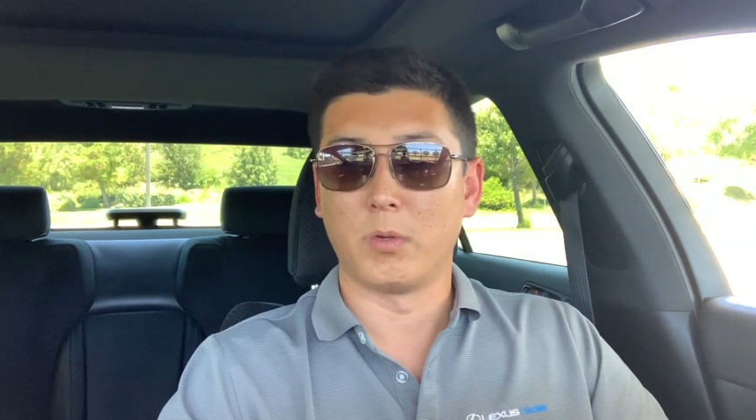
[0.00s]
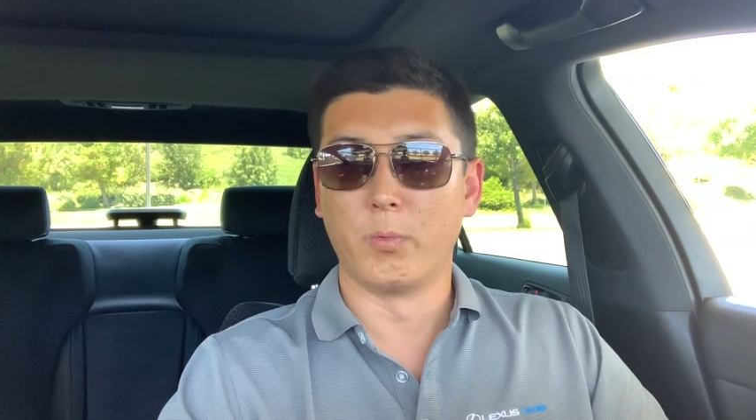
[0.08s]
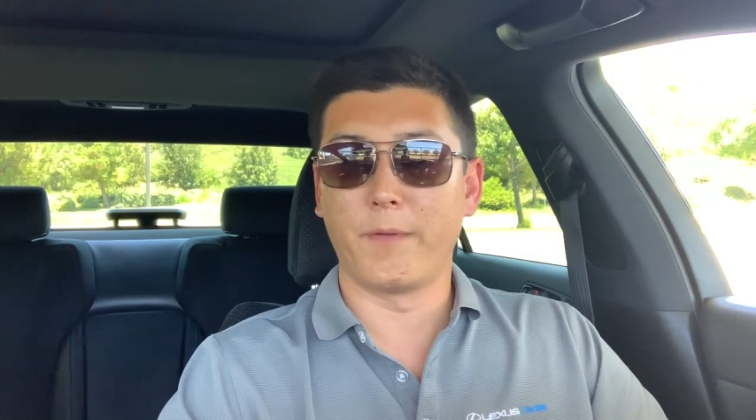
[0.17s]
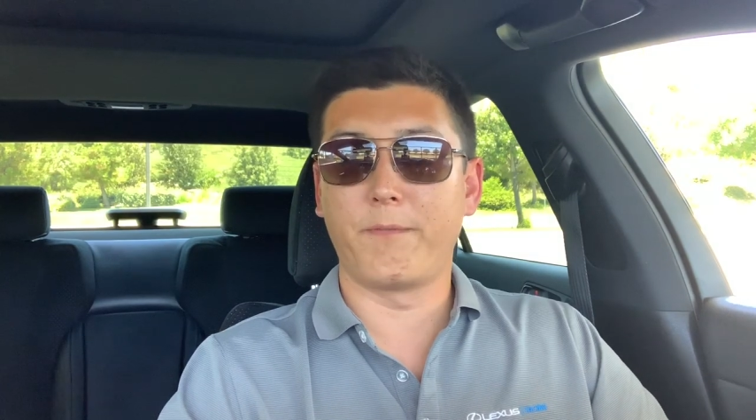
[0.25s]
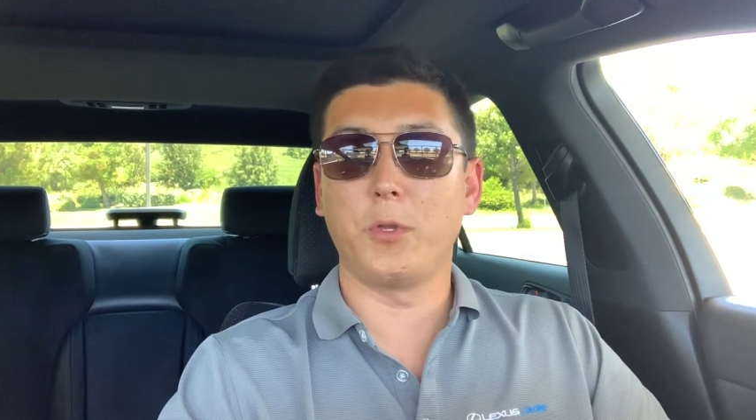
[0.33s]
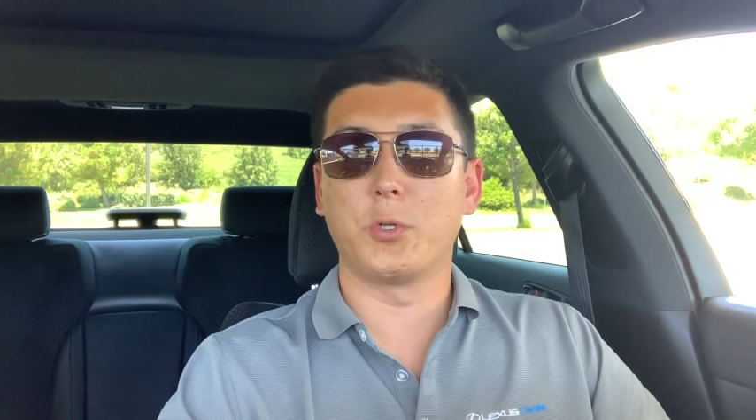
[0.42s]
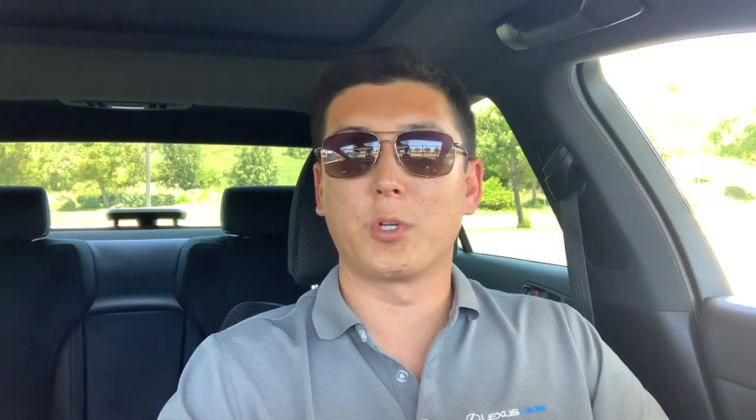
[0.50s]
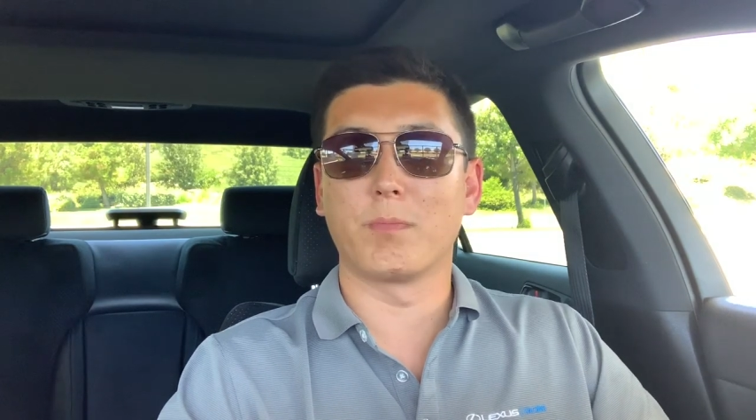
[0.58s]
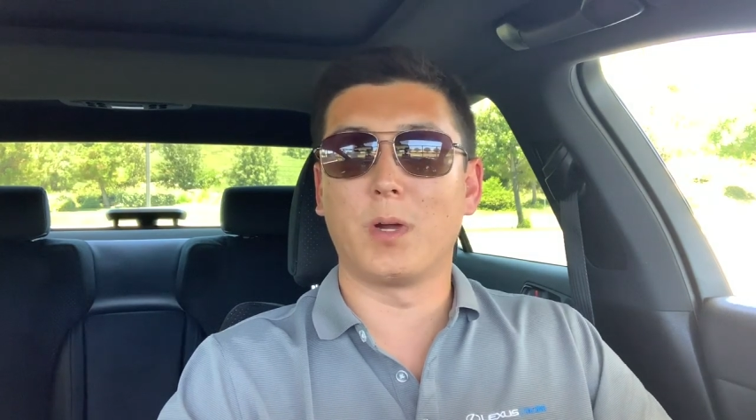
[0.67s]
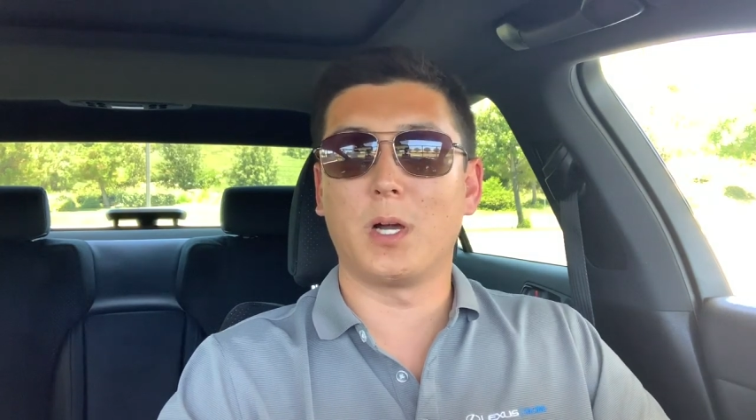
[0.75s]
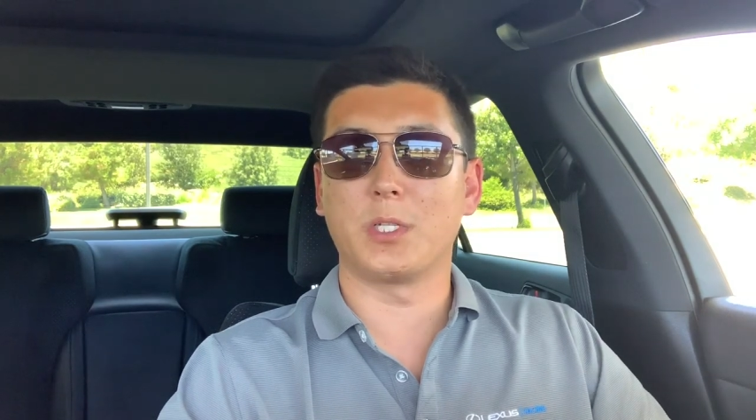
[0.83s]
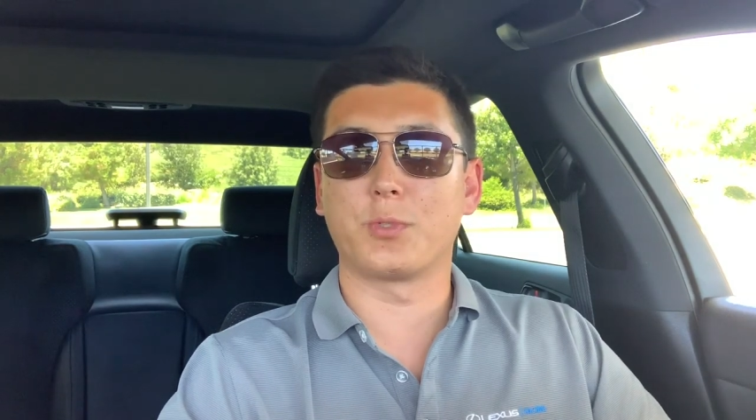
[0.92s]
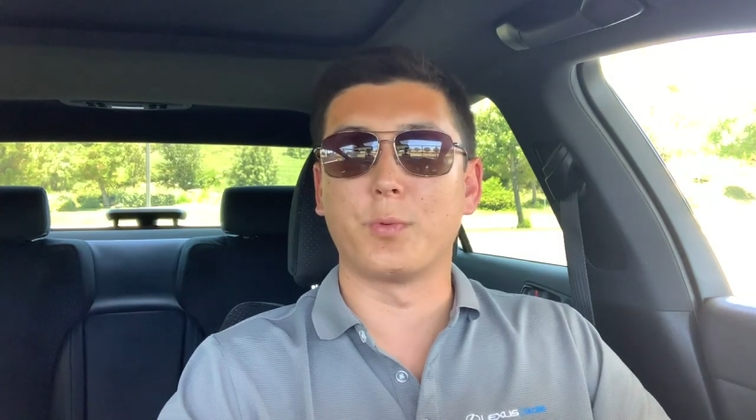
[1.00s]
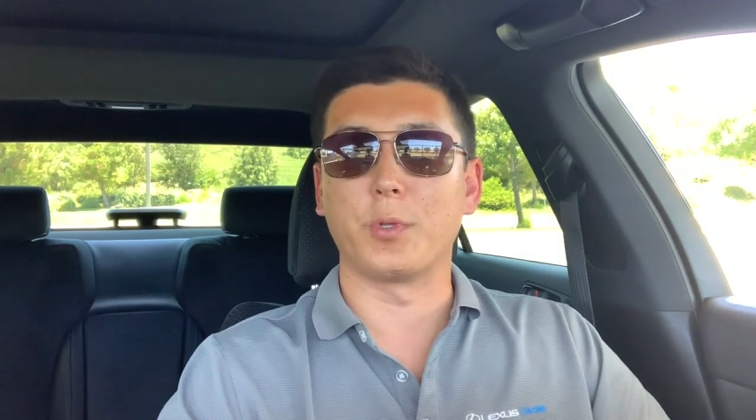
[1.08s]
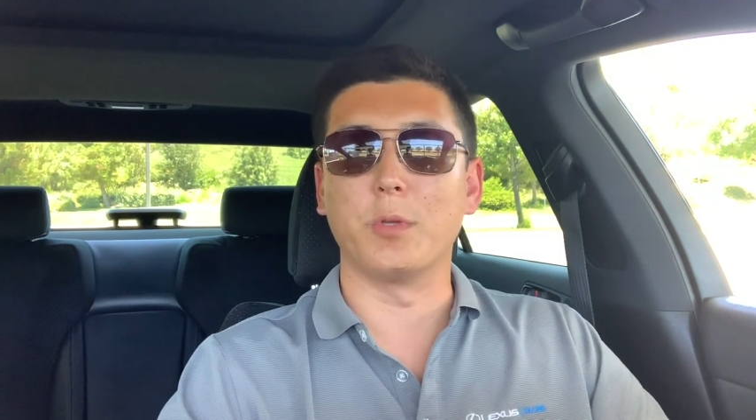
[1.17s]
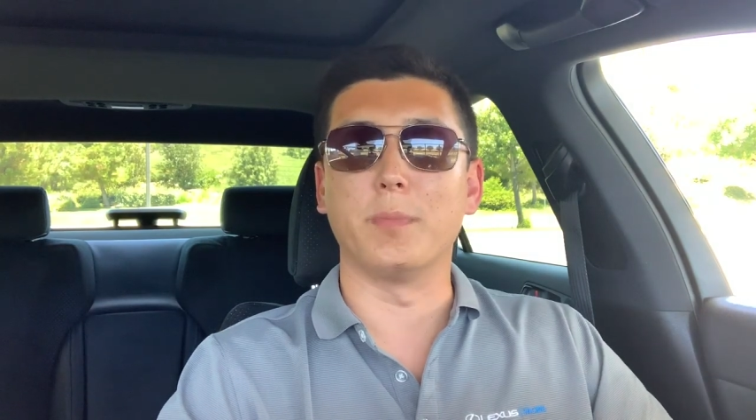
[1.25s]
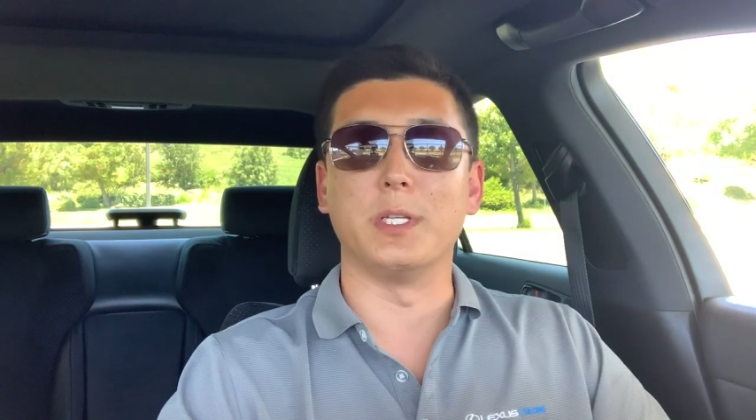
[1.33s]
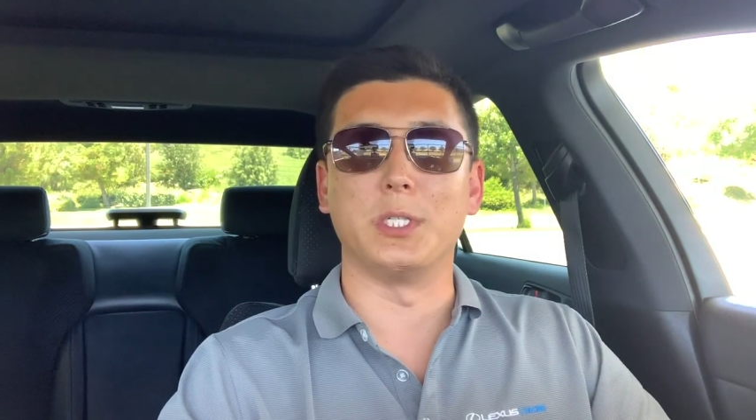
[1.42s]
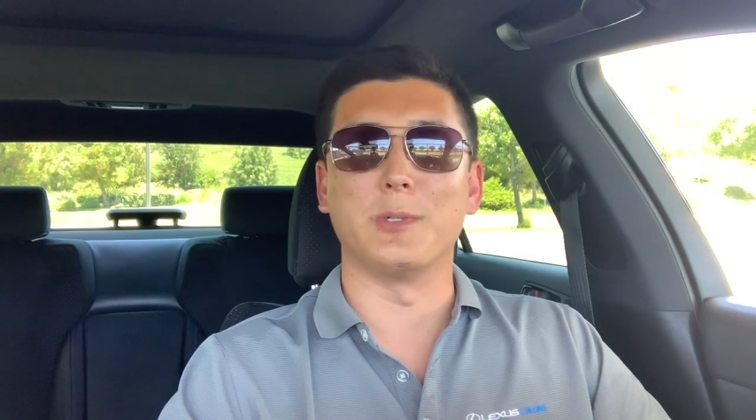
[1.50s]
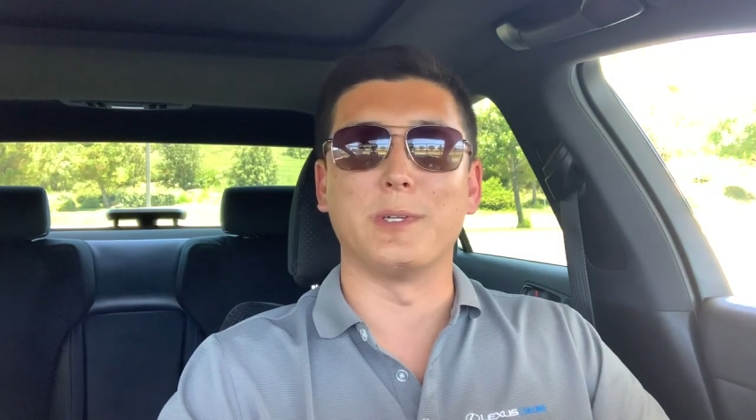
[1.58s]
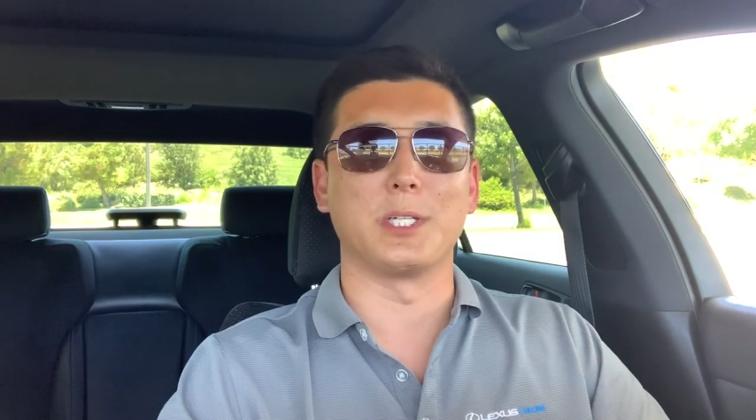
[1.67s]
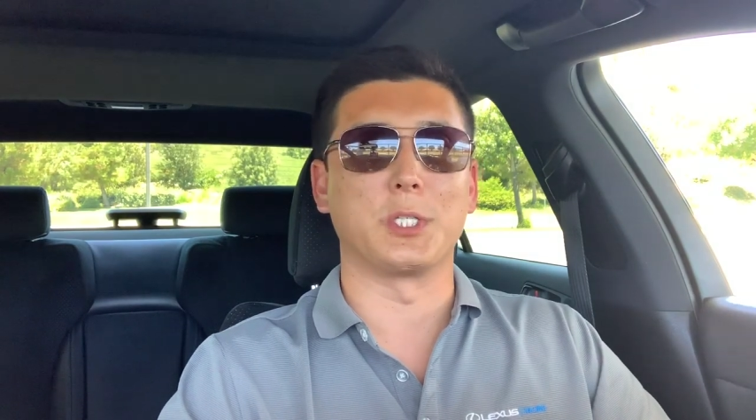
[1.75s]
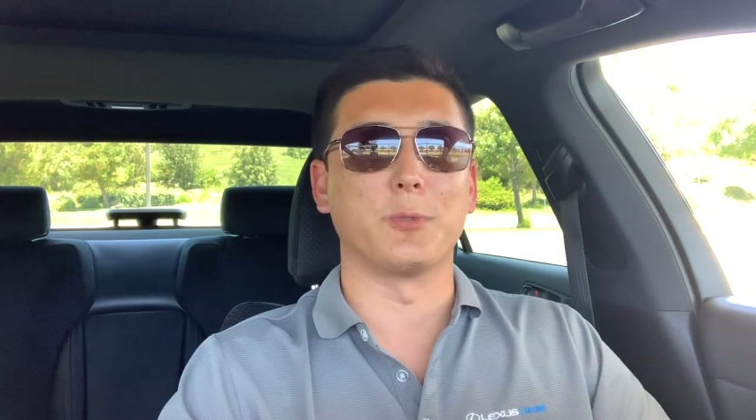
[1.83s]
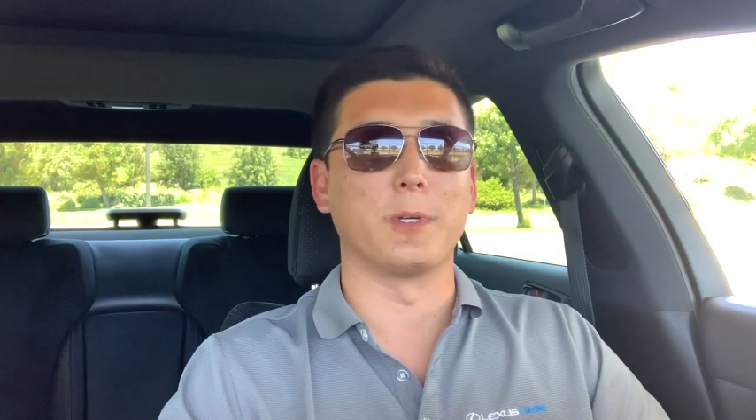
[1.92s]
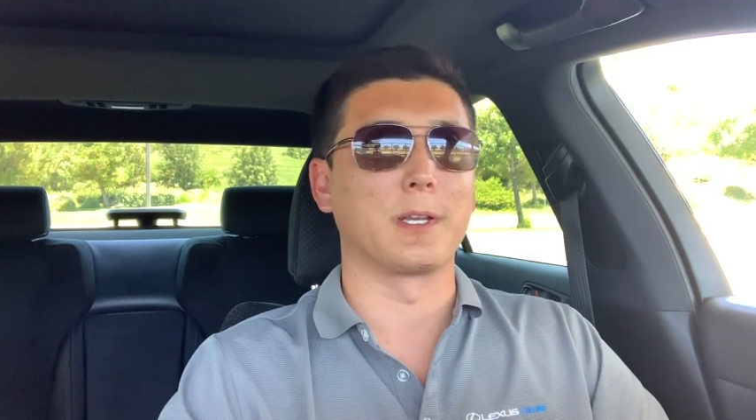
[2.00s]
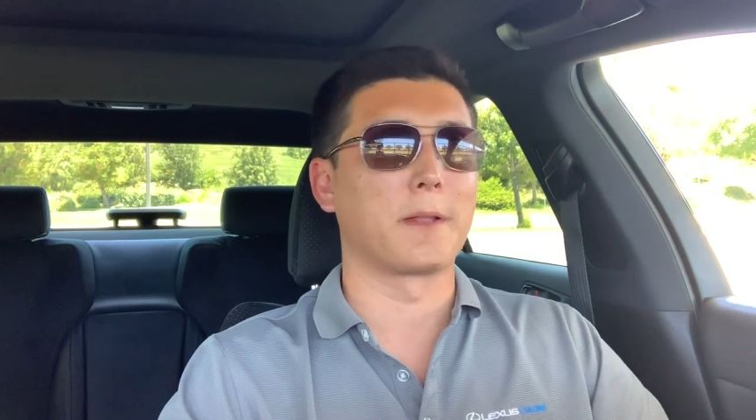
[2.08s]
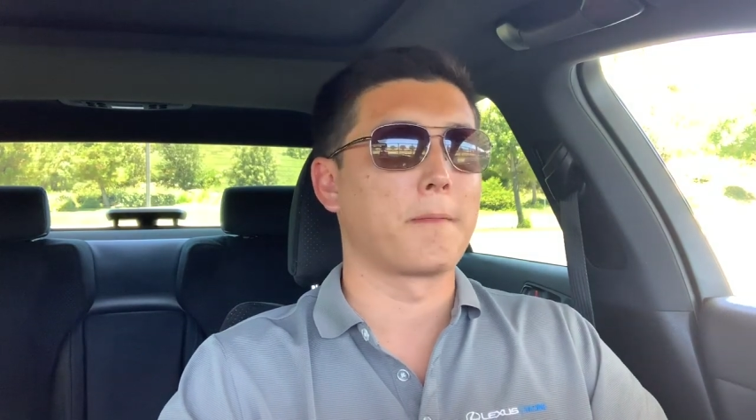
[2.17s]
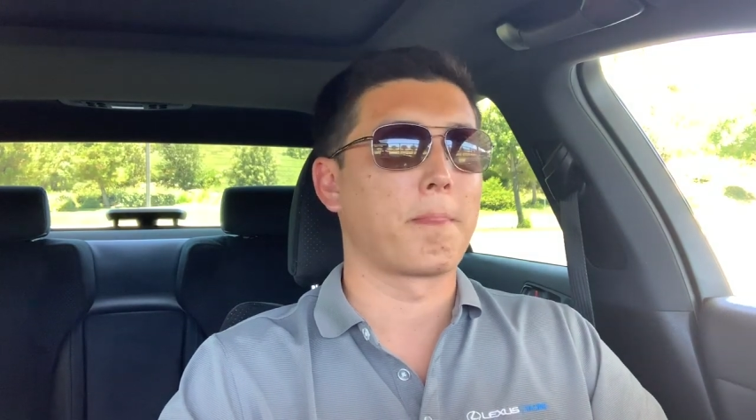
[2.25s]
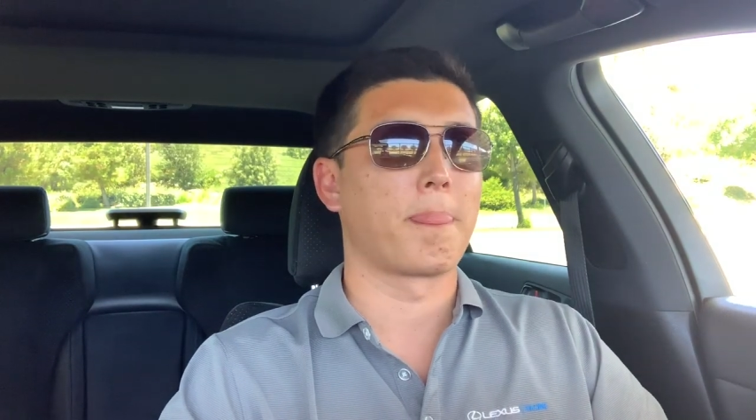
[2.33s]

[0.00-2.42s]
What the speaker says: What future mods will you be doing to it?